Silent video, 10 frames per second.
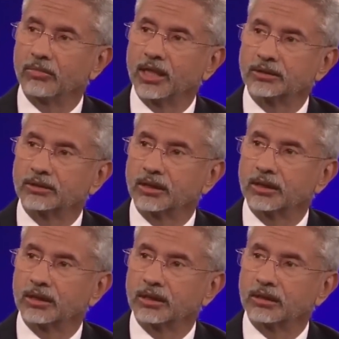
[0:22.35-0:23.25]
But
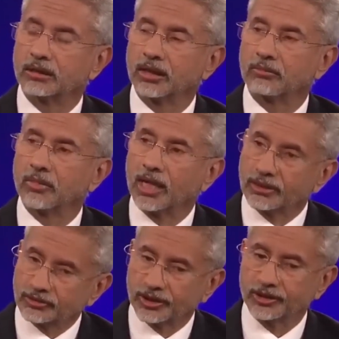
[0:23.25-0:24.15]

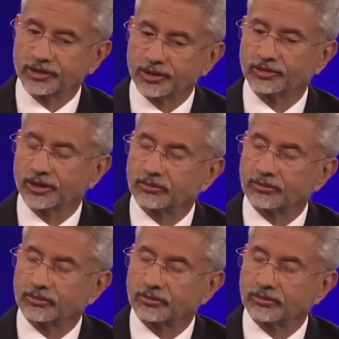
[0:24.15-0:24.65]
my sense is